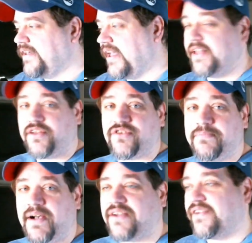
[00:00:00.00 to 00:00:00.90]
Hey, look, some
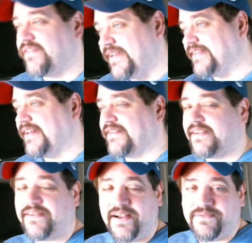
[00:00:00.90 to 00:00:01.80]
box art, fantastic,
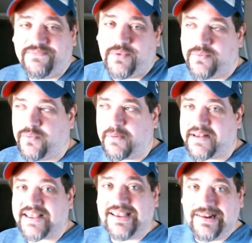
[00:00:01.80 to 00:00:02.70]
great. What
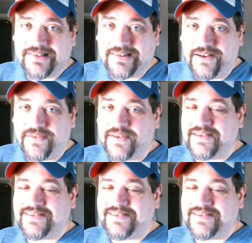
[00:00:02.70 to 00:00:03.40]
about the kit itself?